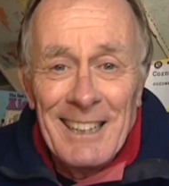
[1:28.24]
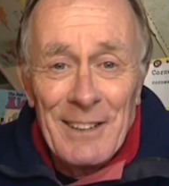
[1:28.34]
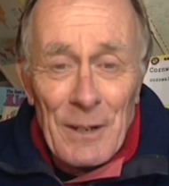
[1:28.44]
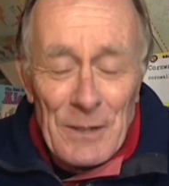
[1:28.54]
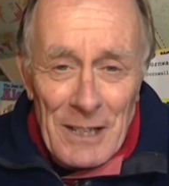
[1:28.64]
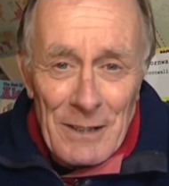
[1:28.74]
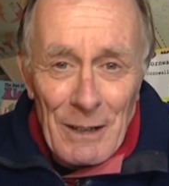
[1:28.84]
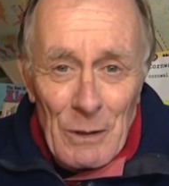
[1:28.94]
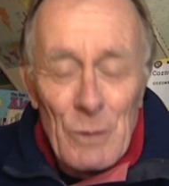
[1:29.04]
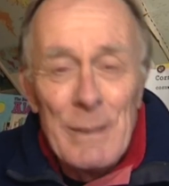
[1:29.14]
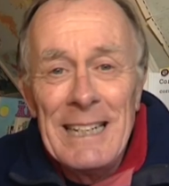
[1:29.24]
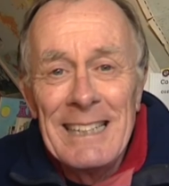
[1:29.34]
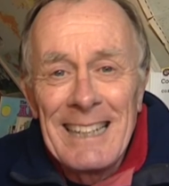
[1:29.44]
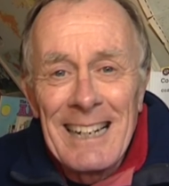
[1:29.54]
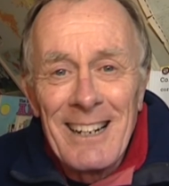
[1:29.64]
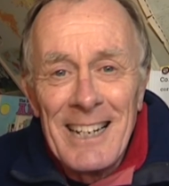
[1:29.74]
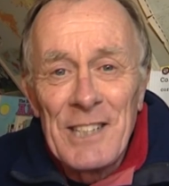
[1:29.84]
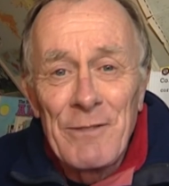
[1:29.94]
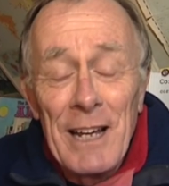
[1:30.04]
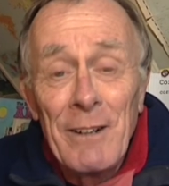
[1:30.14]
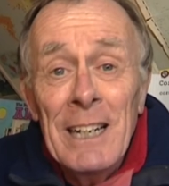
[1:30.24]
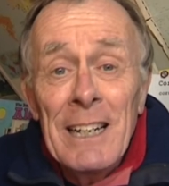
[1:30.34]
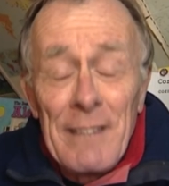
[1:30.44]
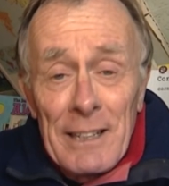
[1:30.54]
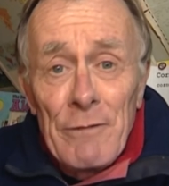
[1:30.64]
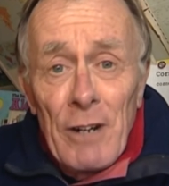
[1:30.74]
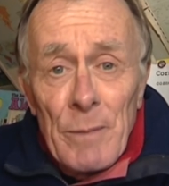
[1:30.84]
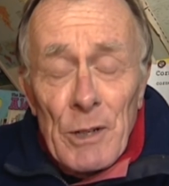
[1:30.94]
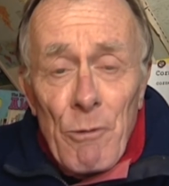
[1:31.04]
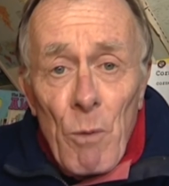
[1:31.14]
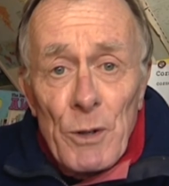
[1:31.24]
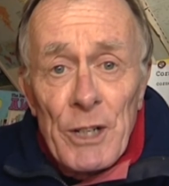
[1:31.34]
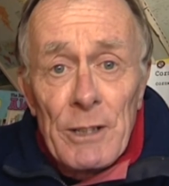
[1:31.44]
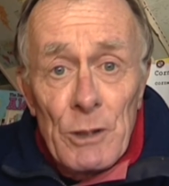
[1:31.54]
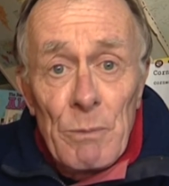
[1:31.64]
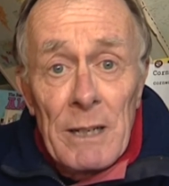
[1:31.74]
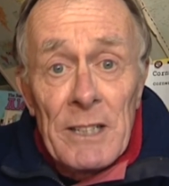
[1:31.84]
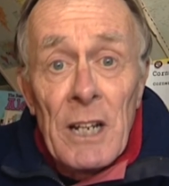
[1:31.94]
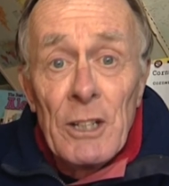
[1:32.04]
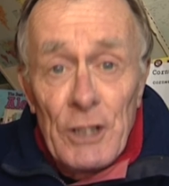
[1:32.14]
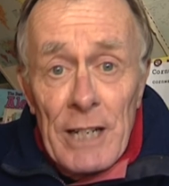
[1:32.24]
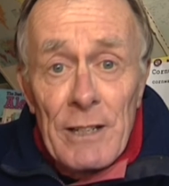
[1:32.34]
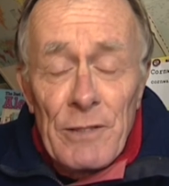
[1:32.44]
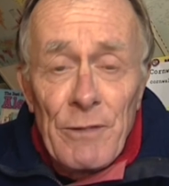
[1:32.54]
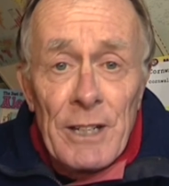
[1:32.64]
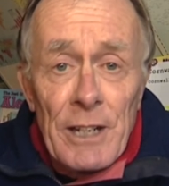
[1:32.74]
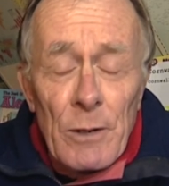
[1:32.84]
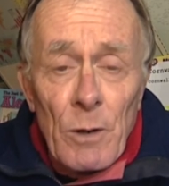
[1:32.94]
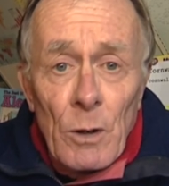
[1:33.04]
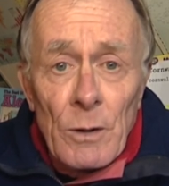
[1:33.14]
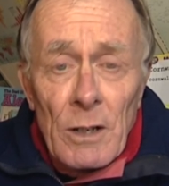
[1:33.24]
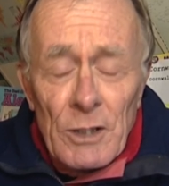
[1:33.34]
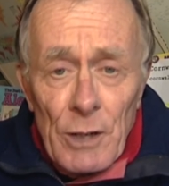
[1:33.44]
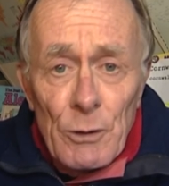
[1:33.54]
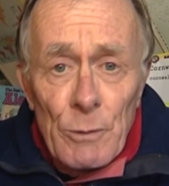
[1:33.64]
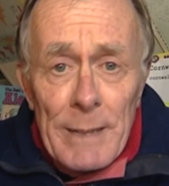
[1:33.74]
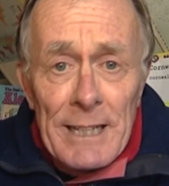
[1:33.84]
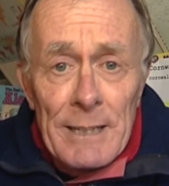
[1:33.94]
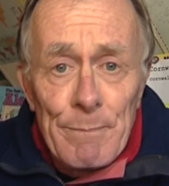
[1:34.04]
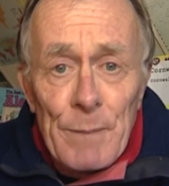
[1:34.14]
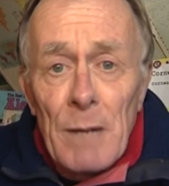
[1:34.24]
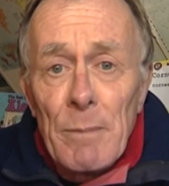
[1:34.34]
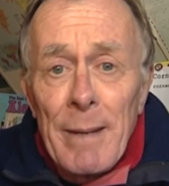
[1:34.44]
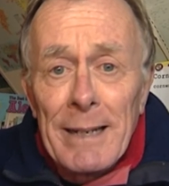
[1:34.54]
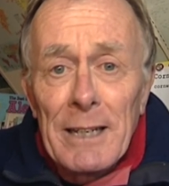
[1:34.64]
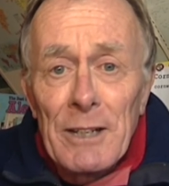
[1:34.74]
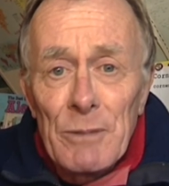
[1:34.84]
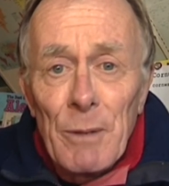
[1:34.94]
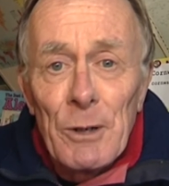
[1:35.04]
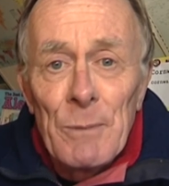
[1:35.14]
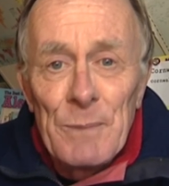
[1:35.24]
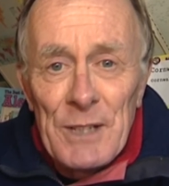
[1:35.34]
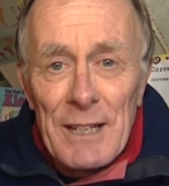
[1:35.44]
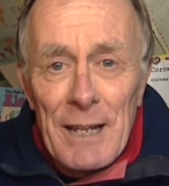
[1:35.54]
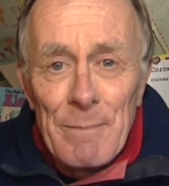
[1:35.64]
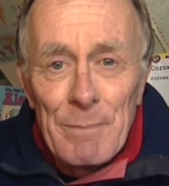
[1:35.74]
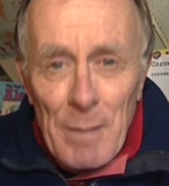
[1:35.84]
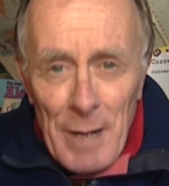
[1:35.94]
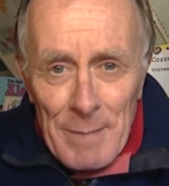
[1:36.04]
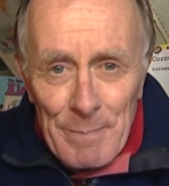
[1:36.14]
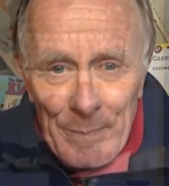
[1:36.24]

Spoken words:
And those are the local media headlines for now. Thank you very much for watching. Do please share this video on social media. I'll be back again tomorrow. See you then. Bye-bye.